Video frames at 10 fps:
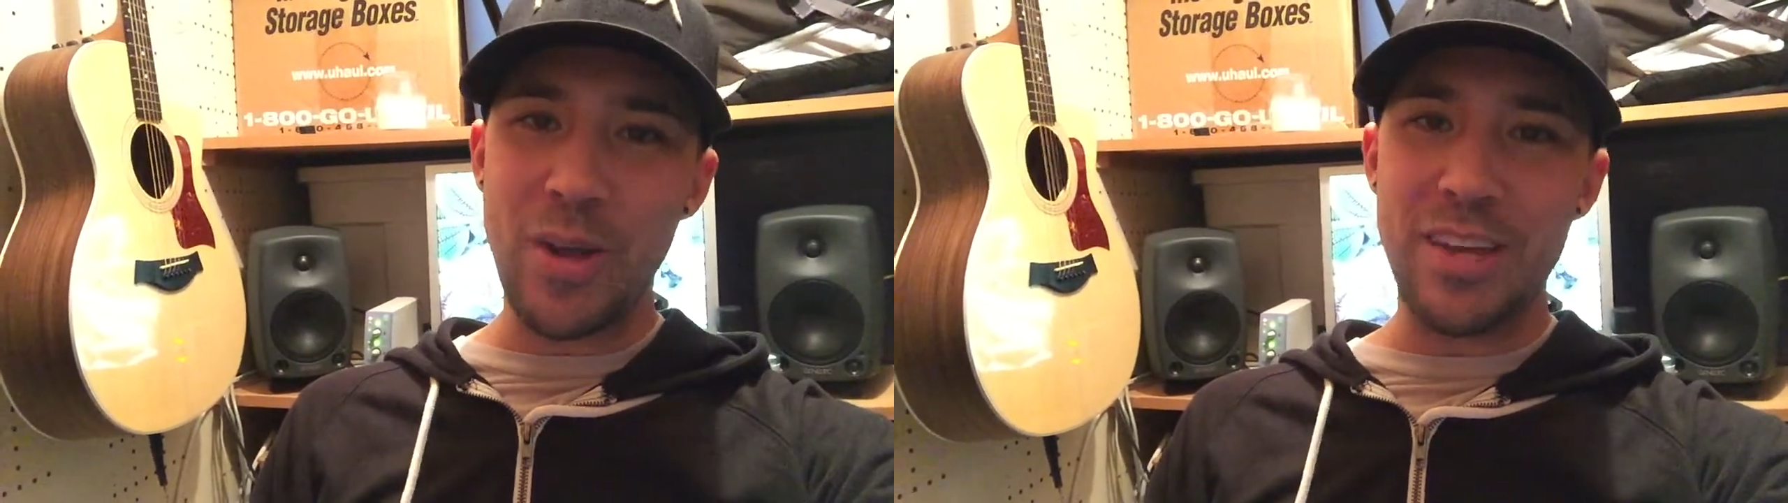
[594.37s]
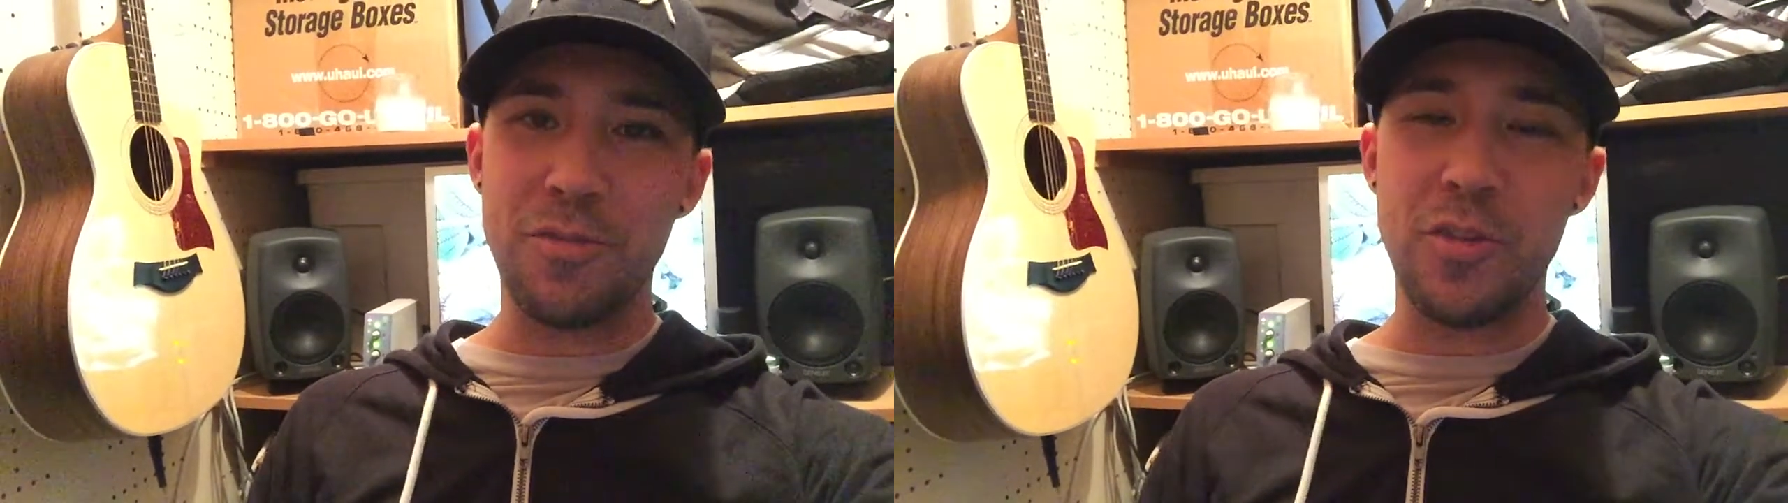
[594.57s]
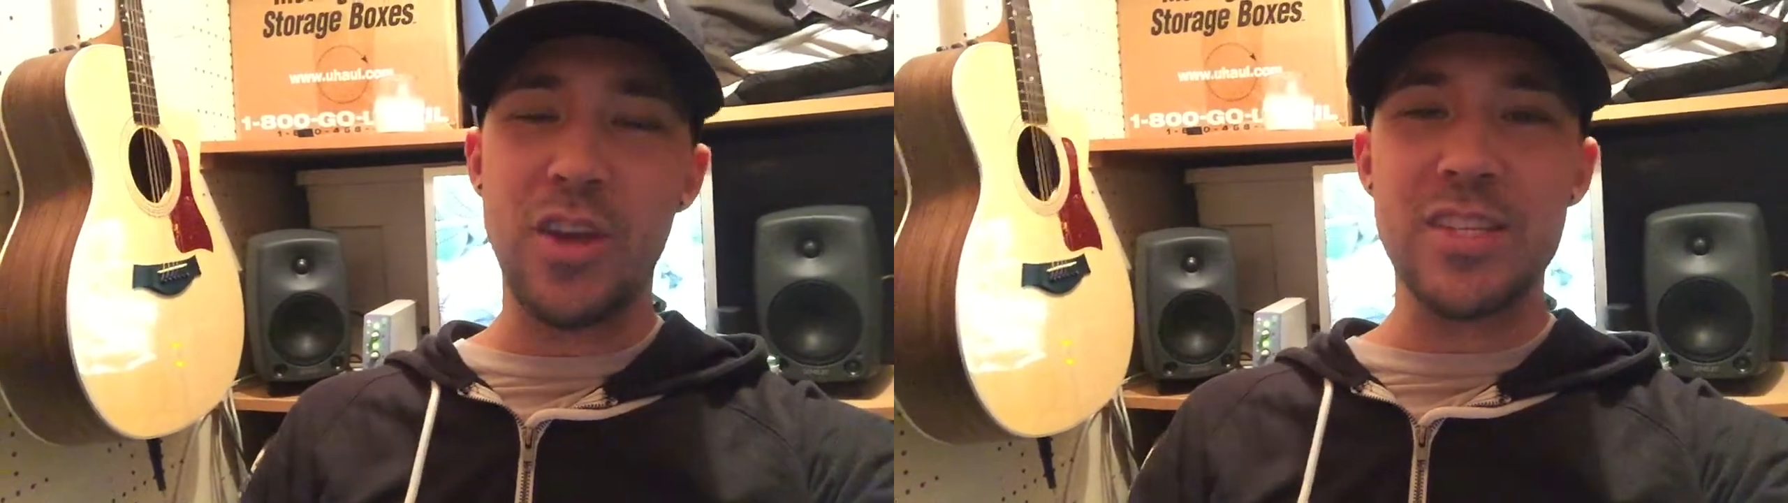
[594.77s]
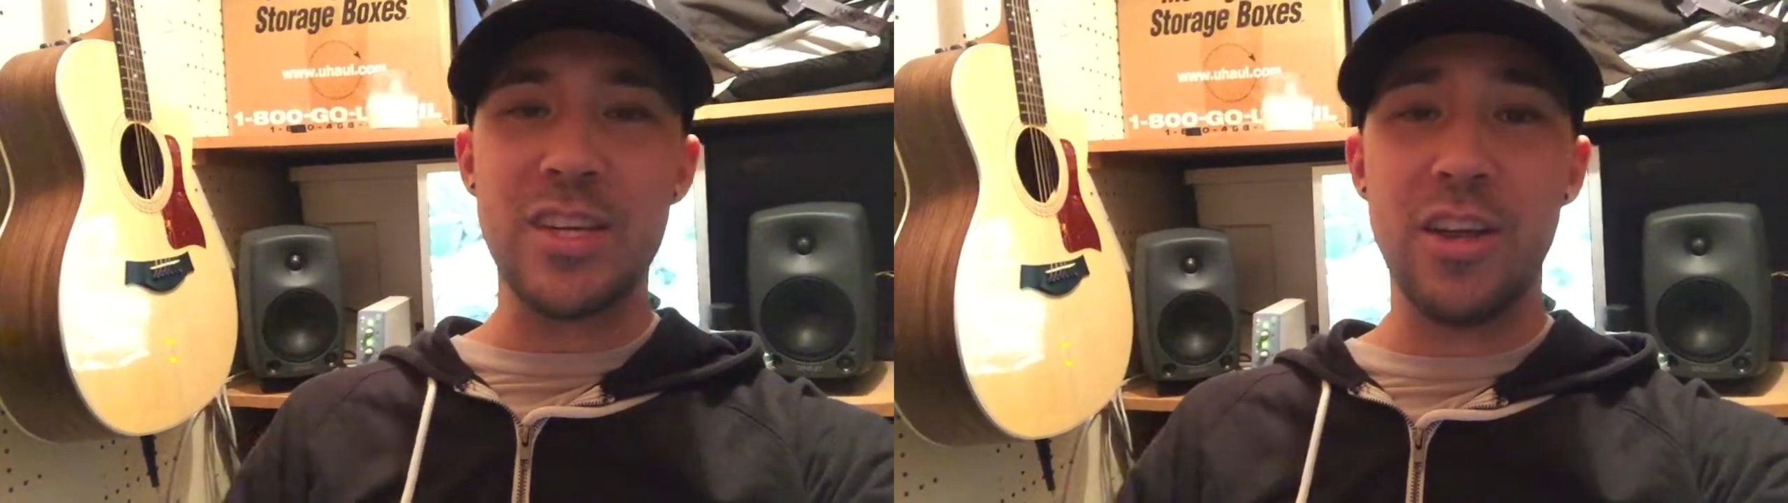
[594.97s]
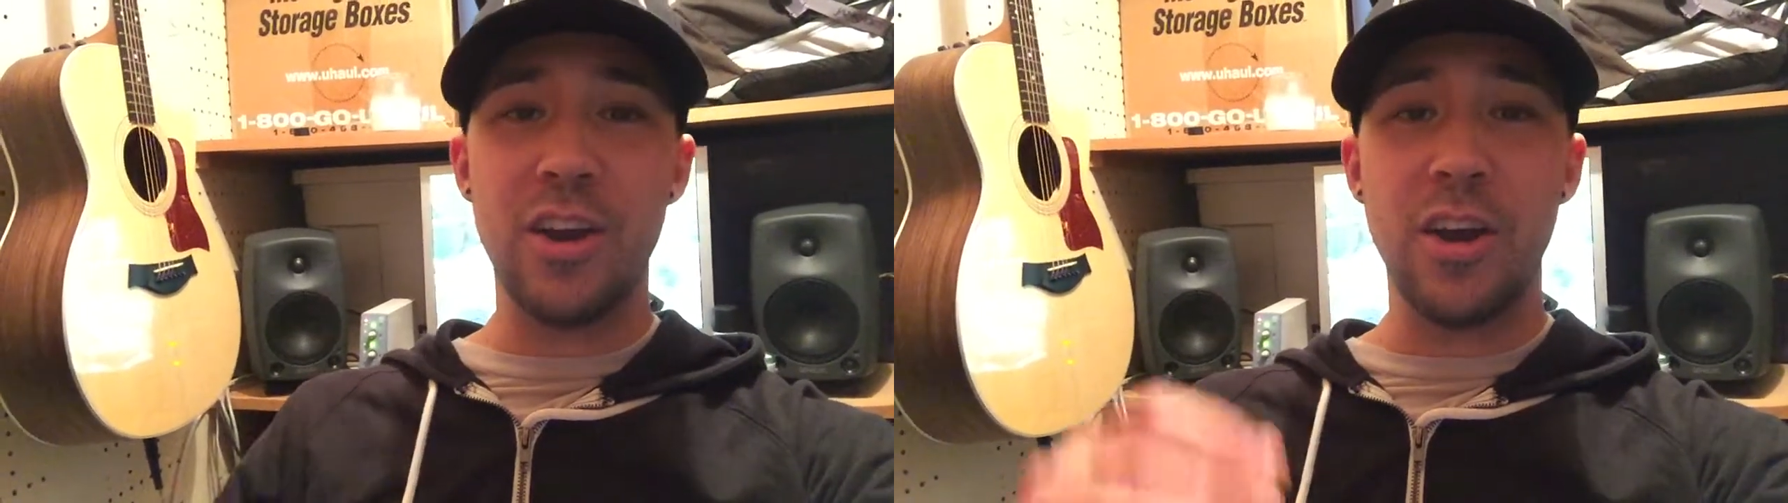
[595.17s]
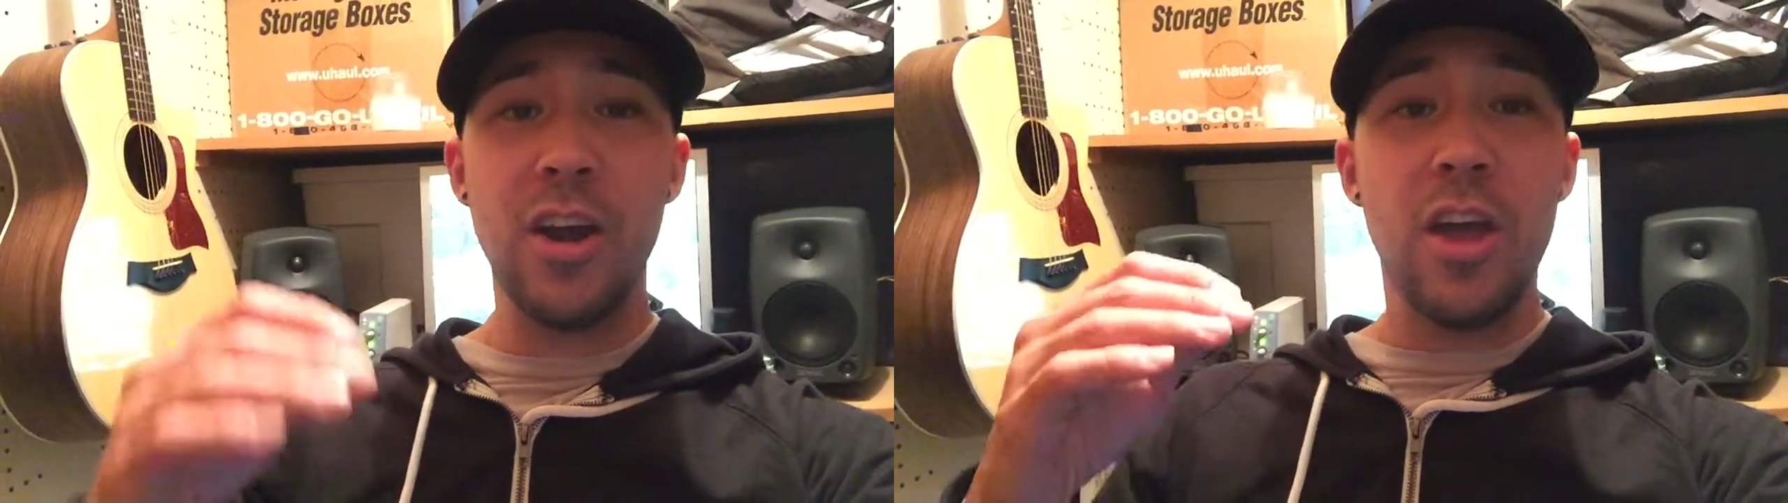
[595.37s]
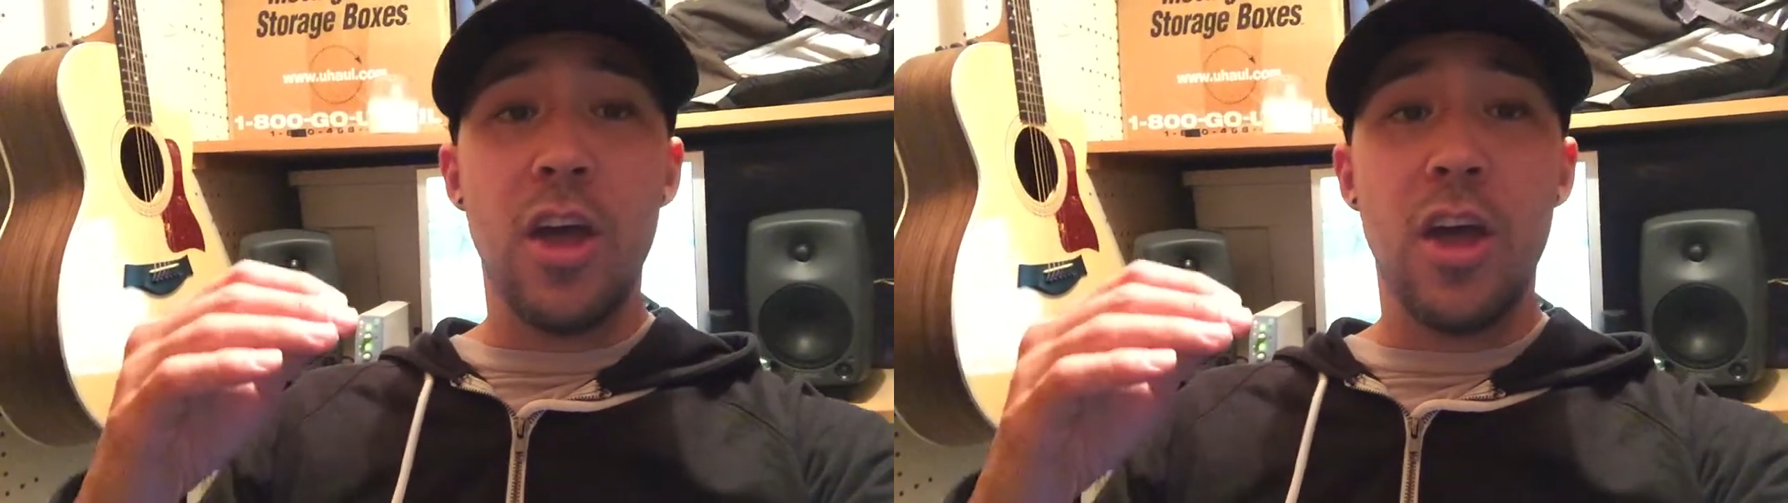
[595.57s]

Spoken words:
wait for you guys to hear